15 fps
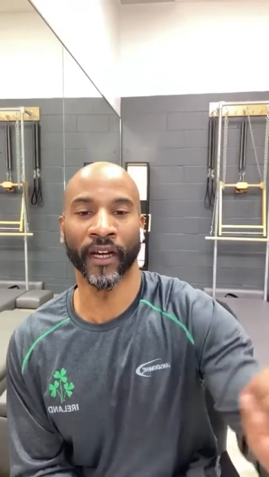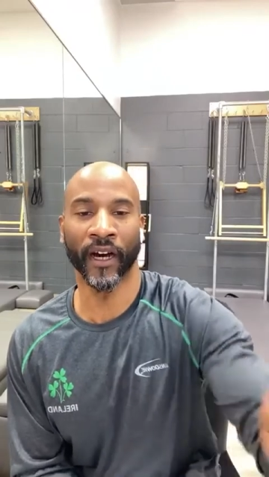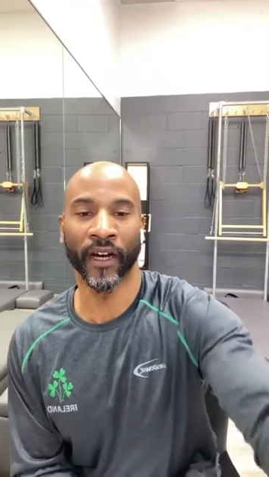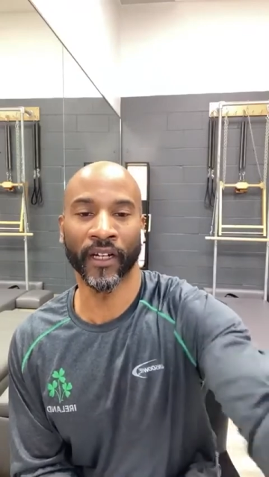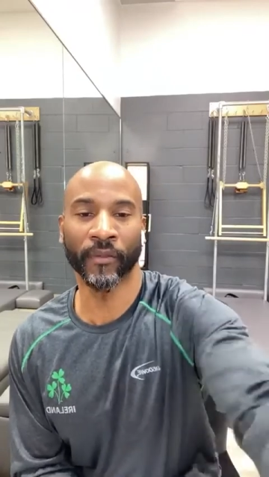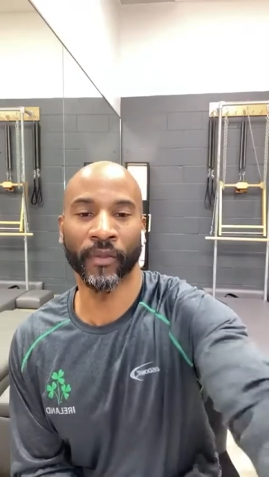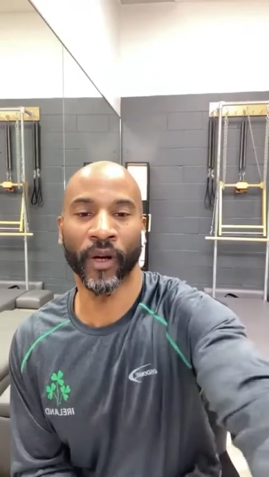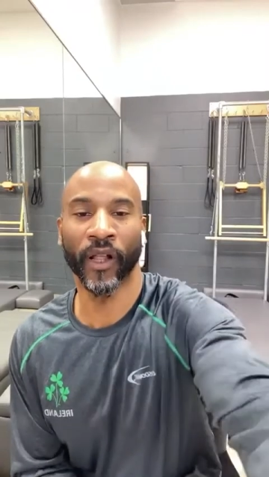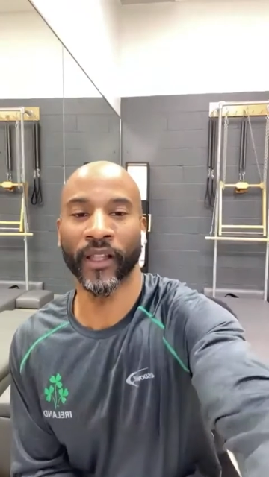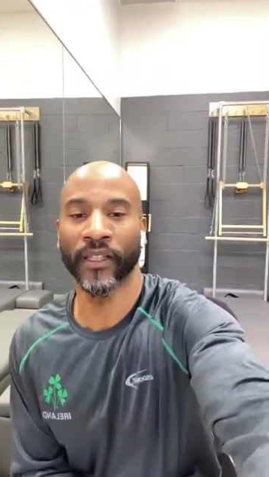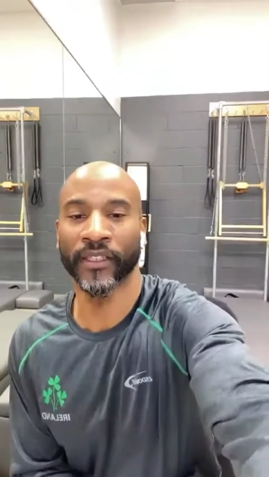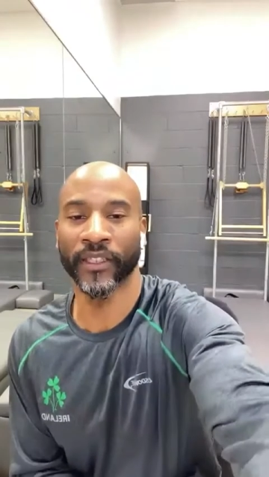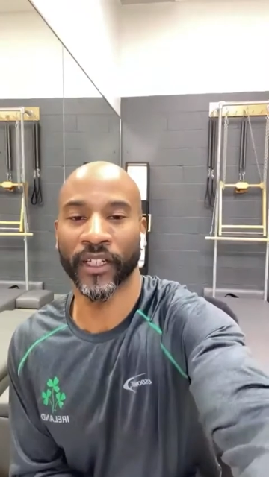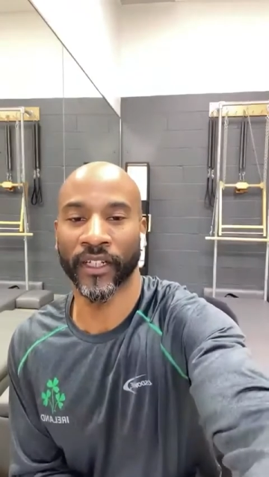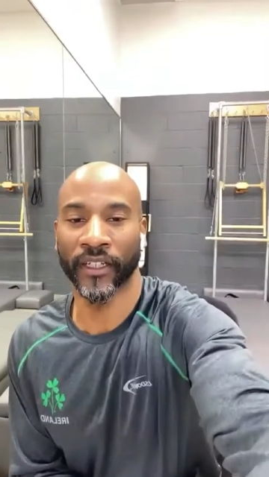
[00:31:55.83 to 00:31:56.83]

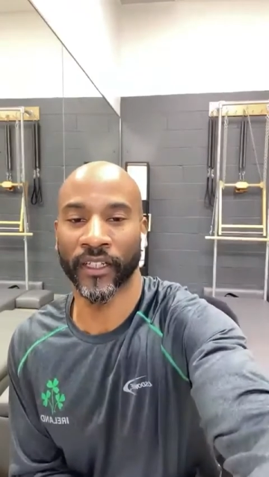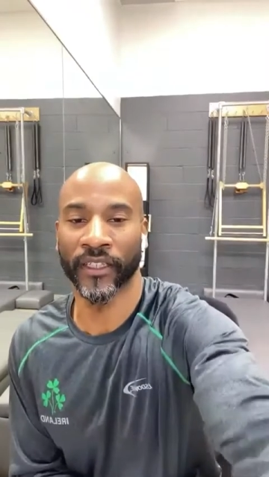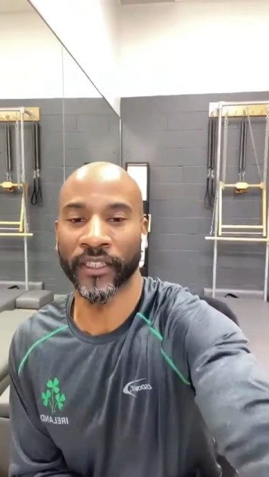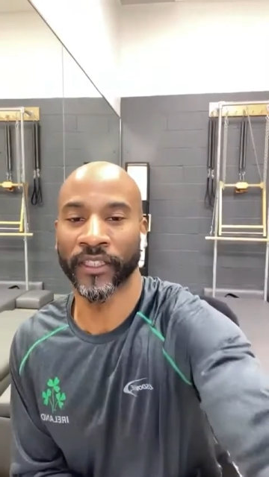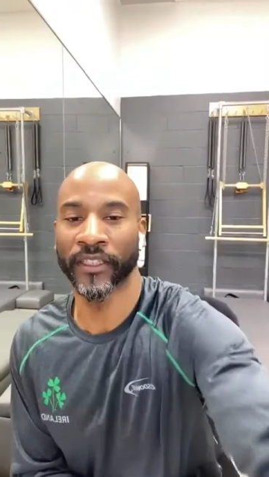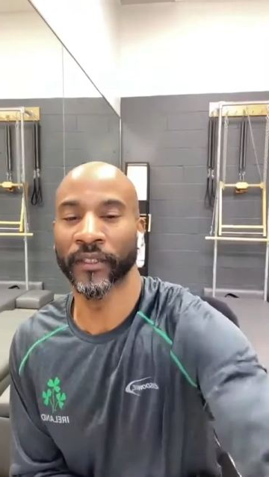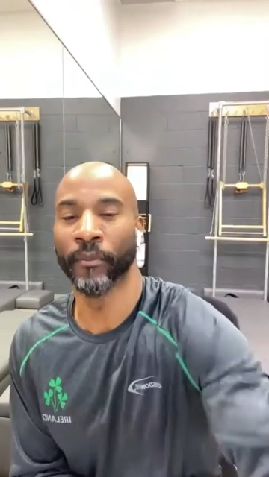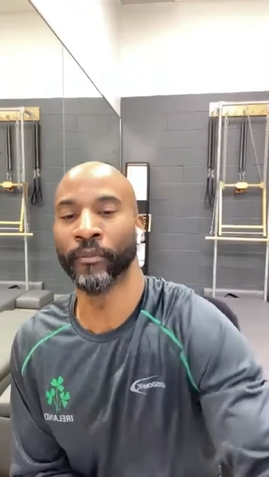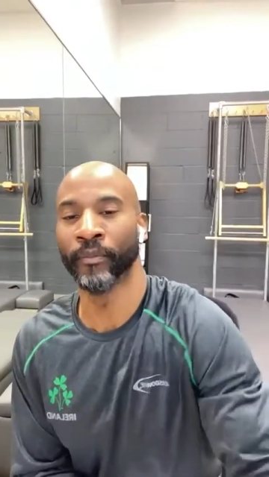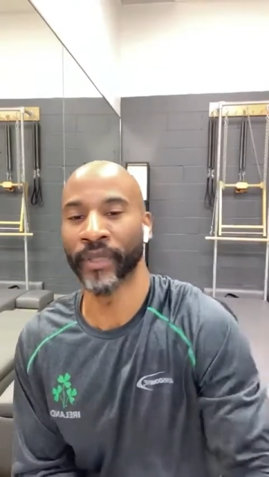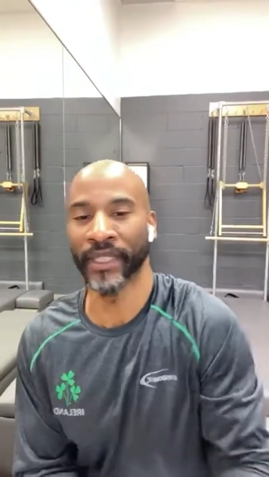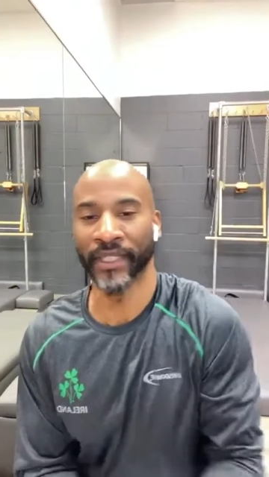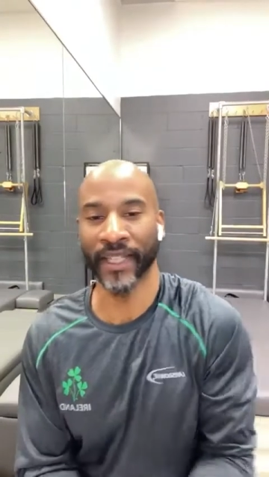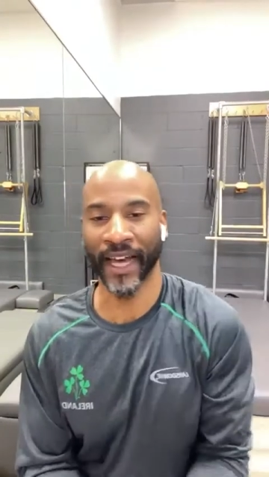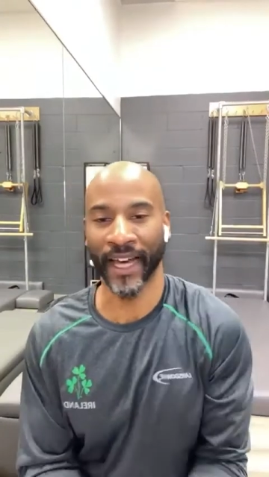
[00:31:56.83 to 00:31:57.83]
unapologetically
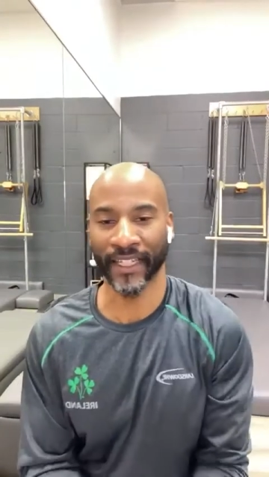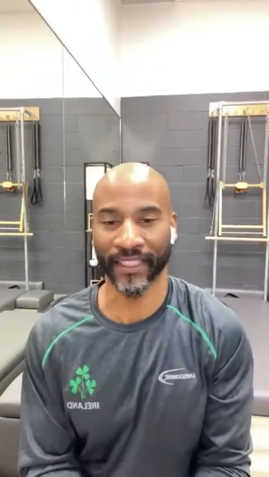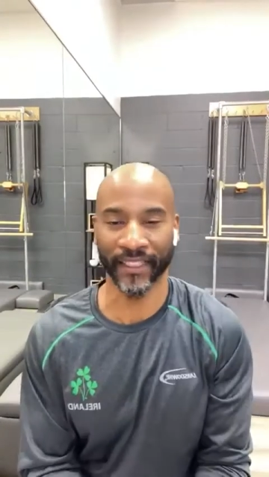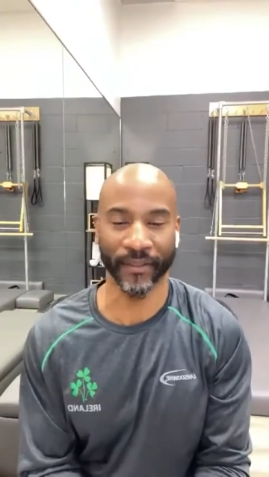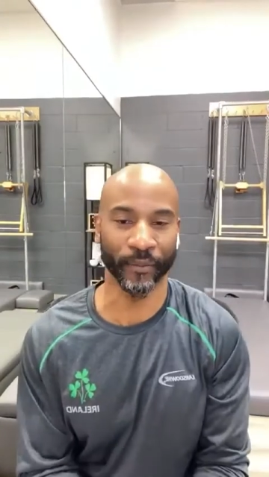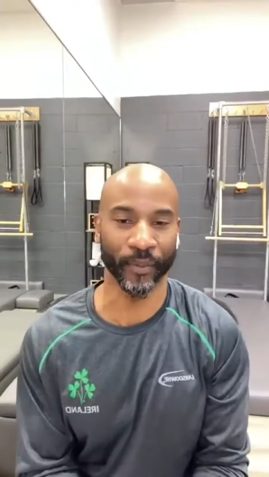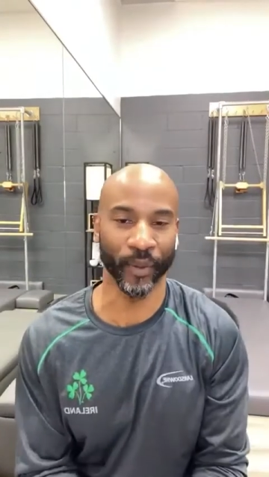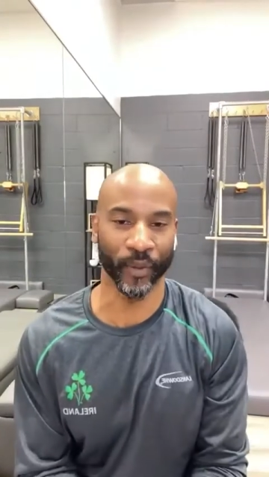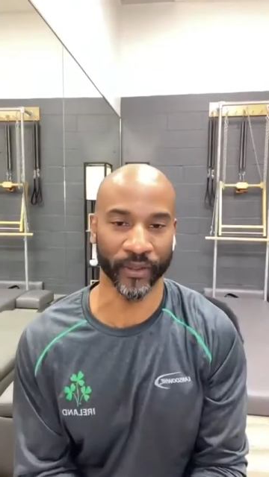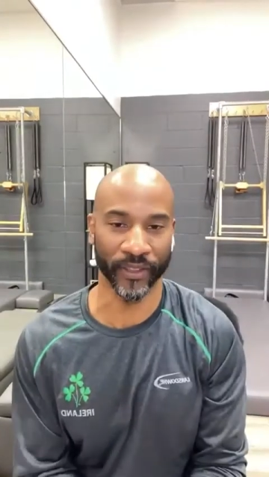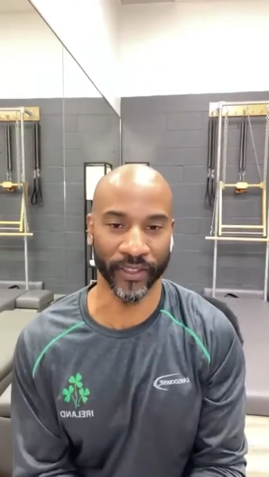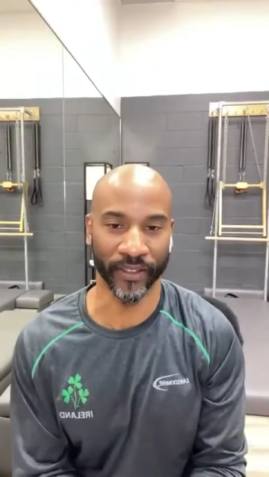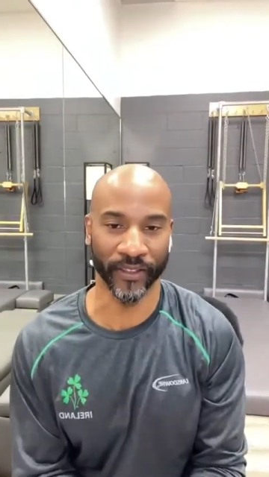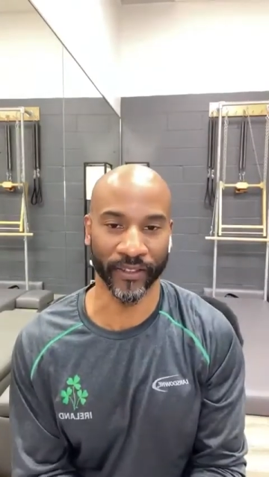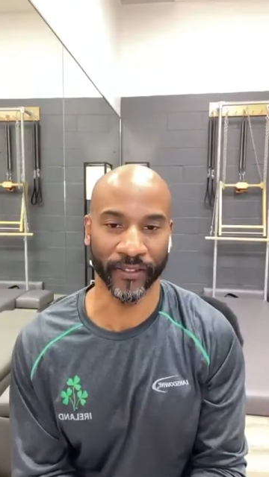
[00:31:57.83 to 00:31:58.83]
be that
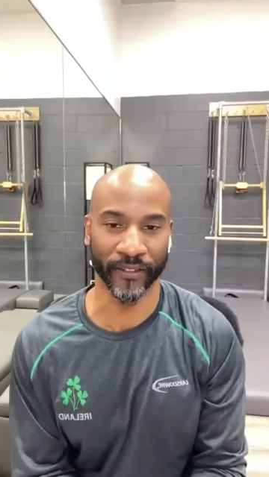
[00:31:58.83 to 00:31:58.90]
person.